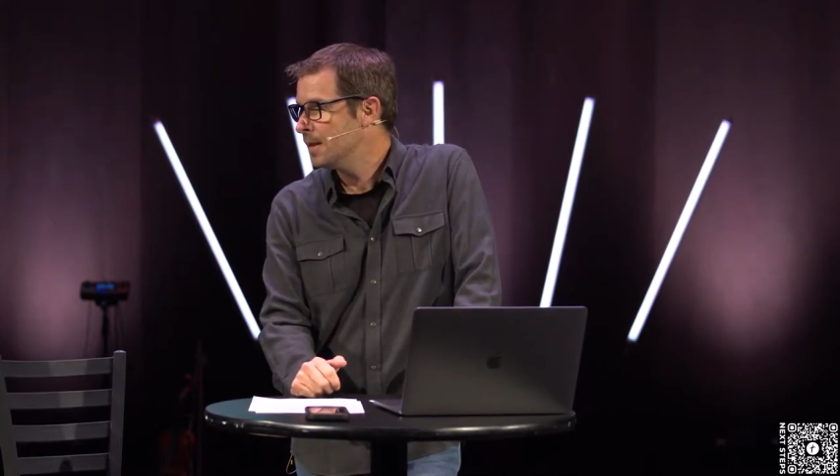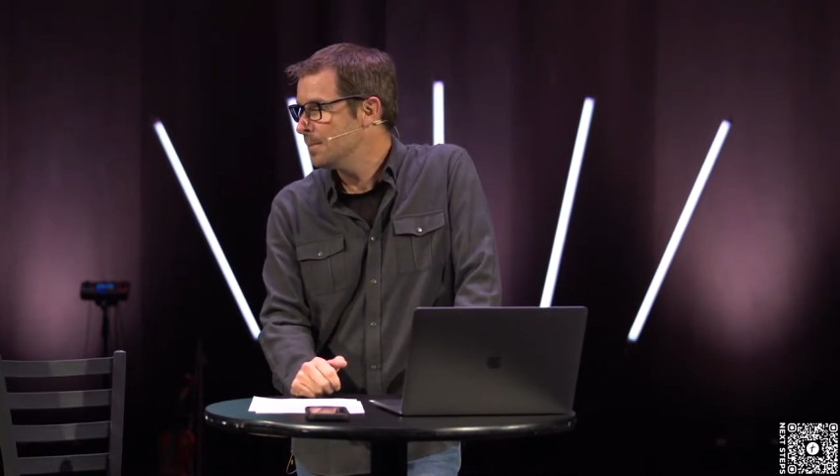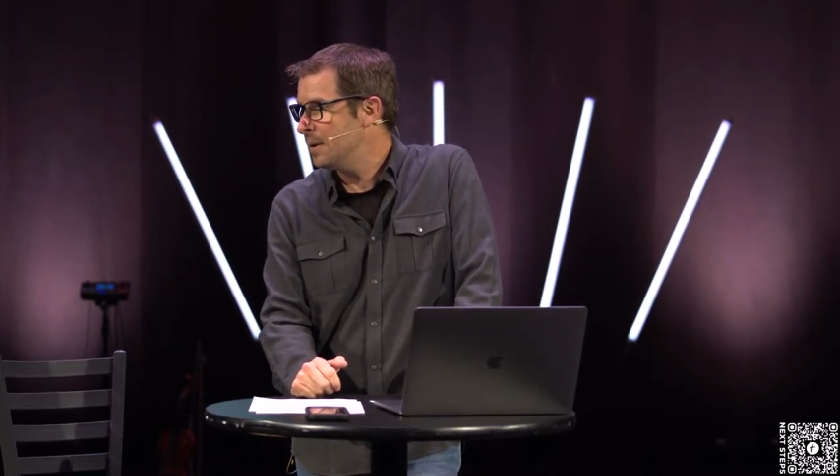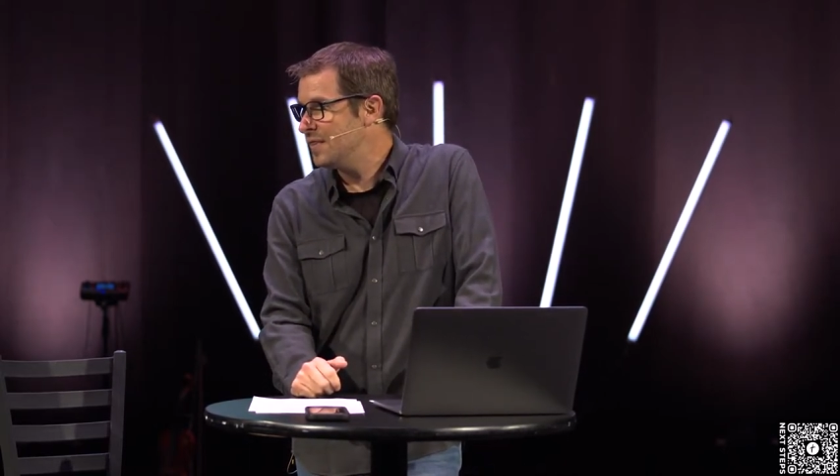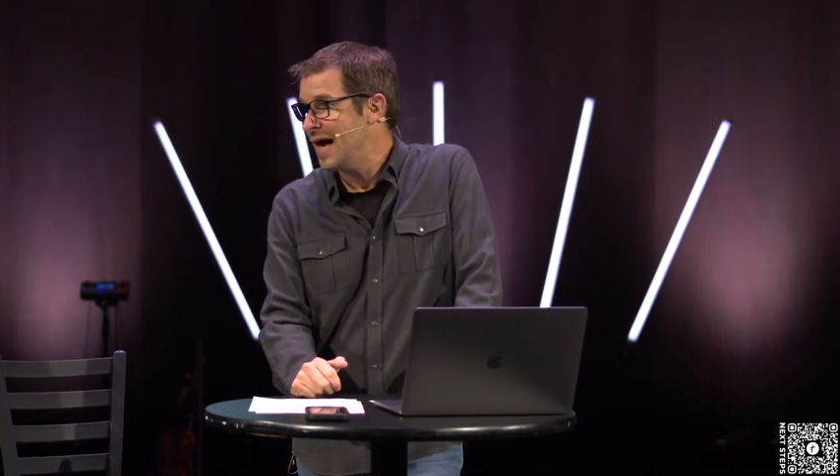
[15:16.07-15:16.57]

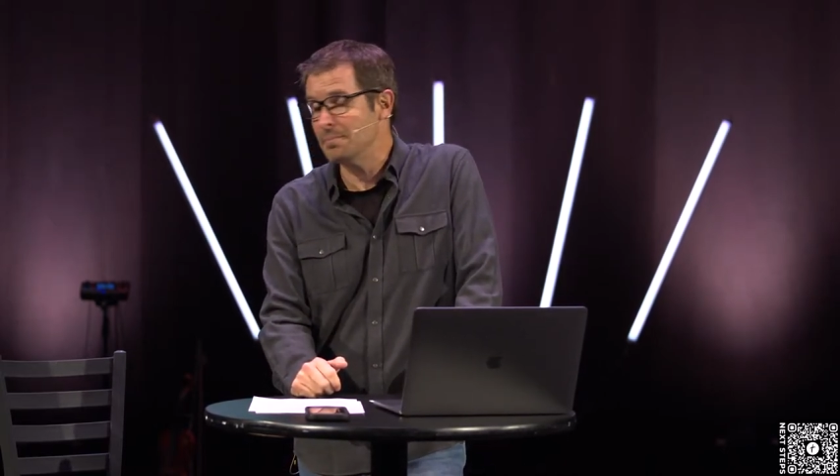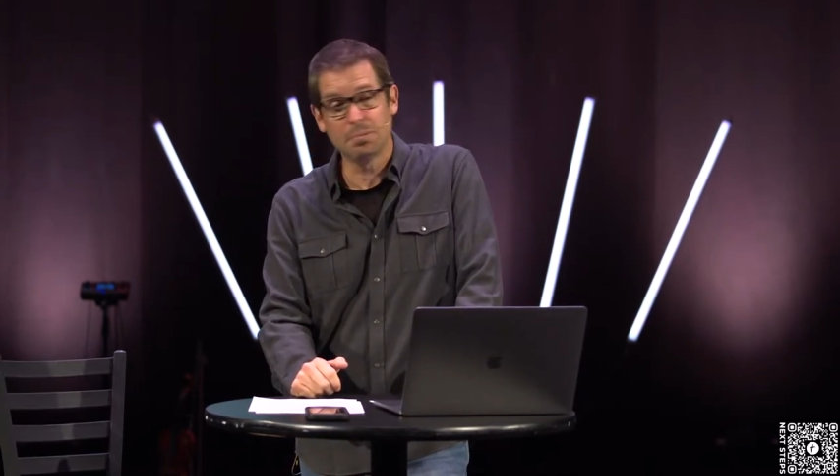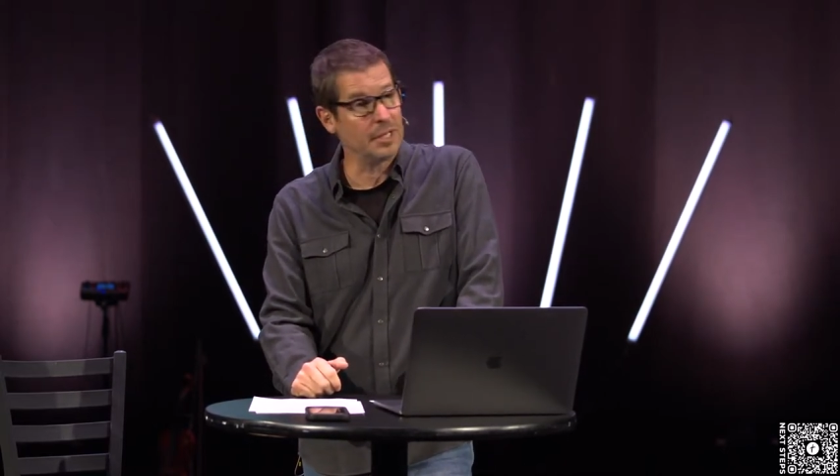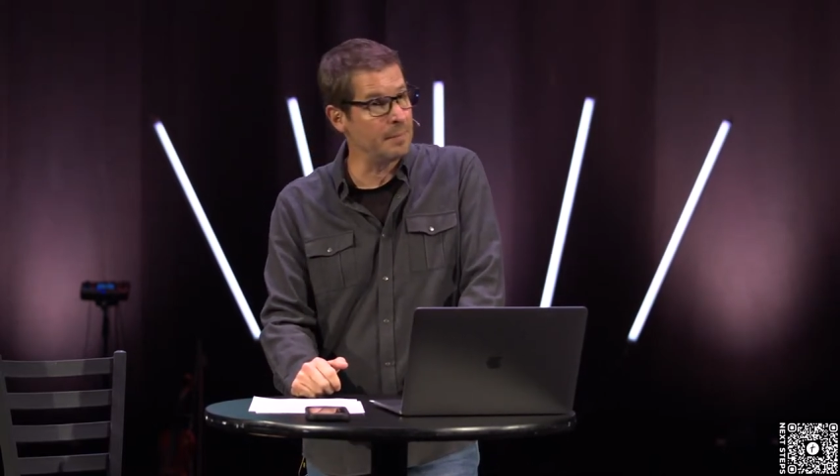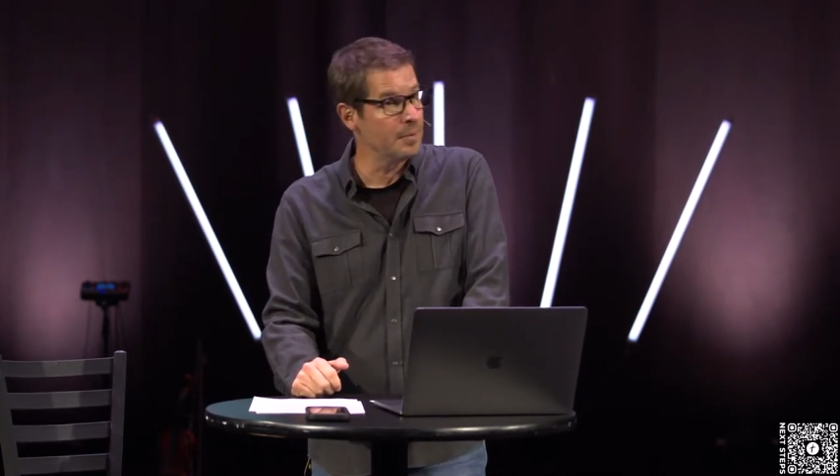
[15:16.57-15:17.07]
But that
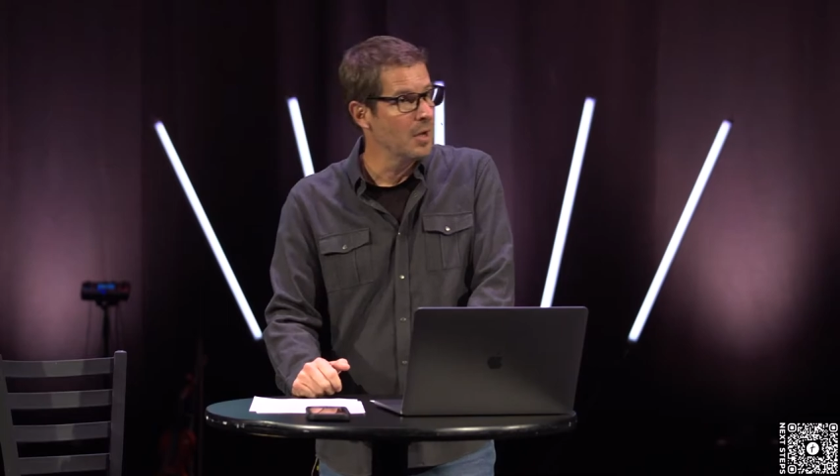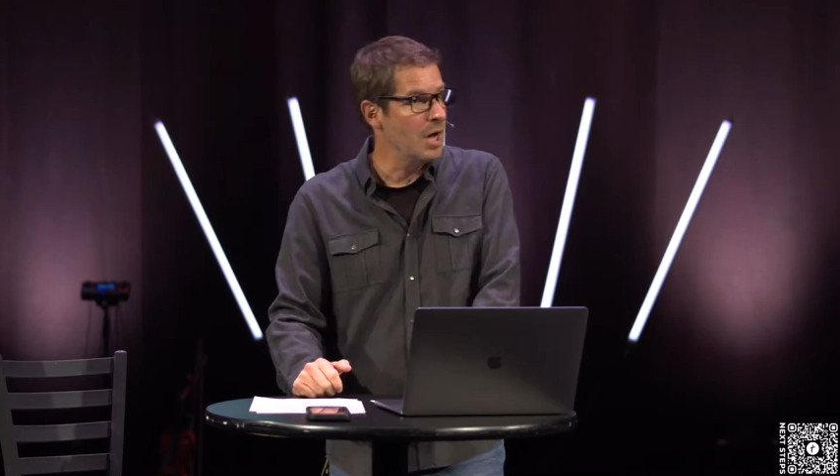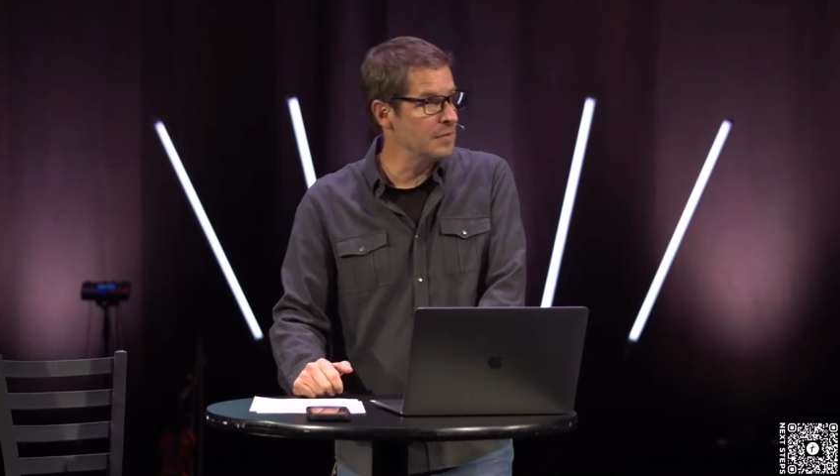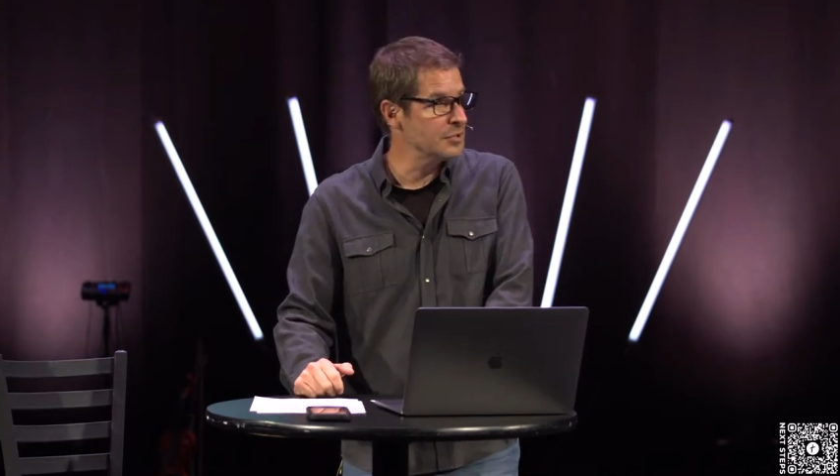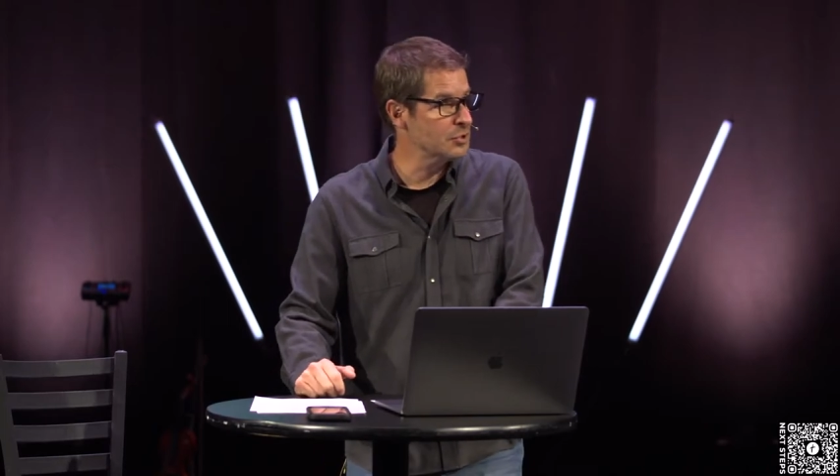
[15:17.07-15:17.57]
blip
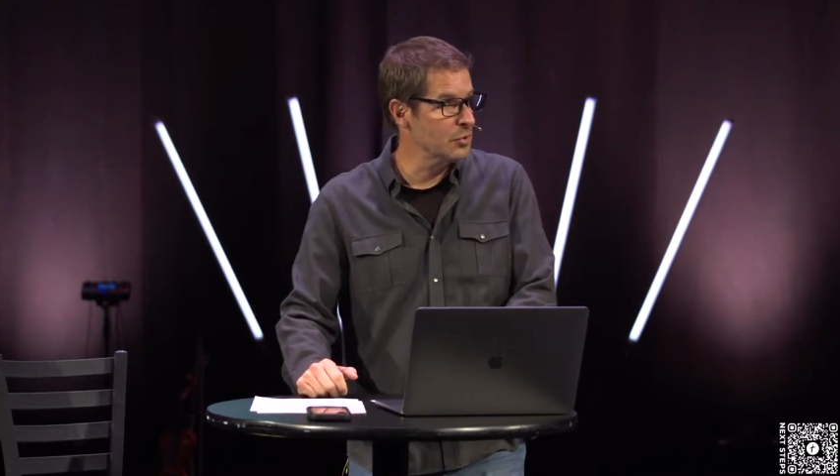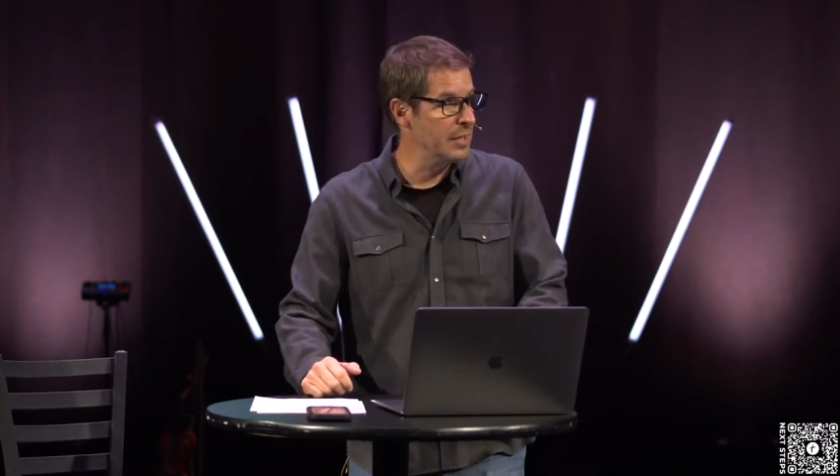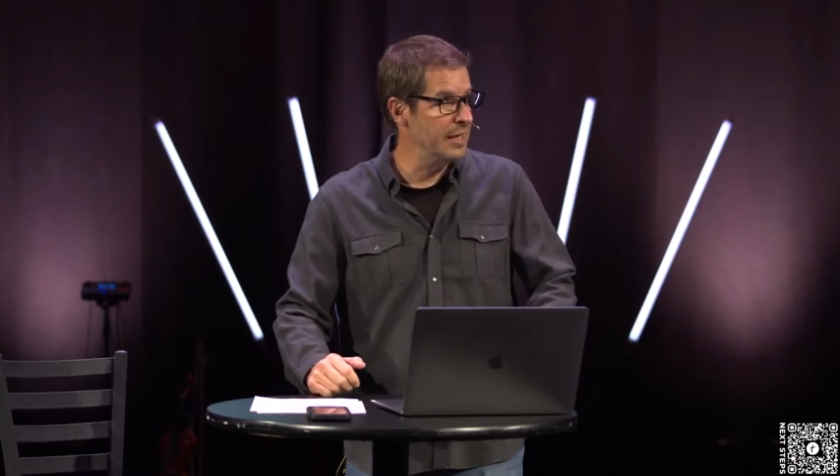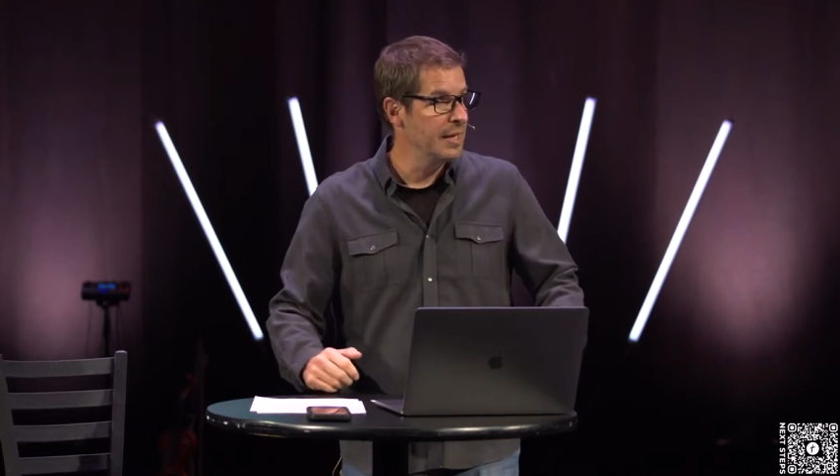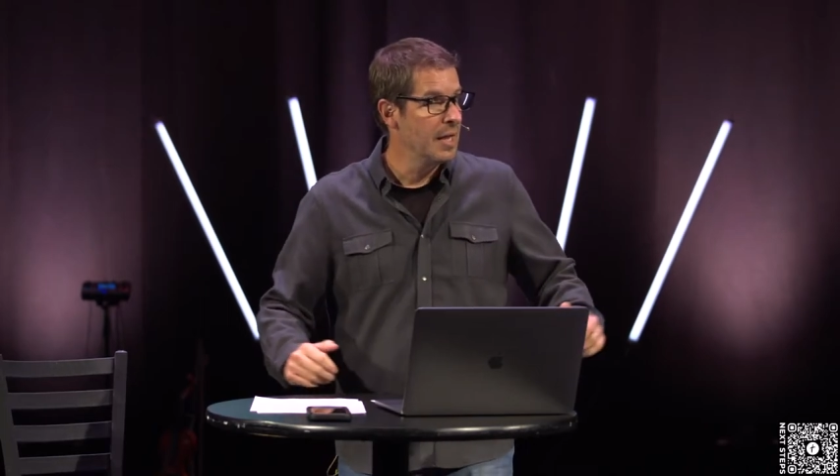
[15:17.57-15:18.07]
on the
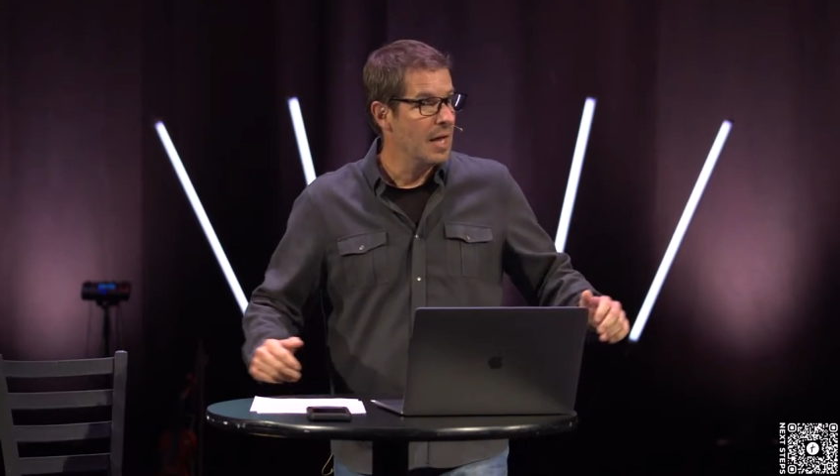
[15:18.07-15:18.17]
screen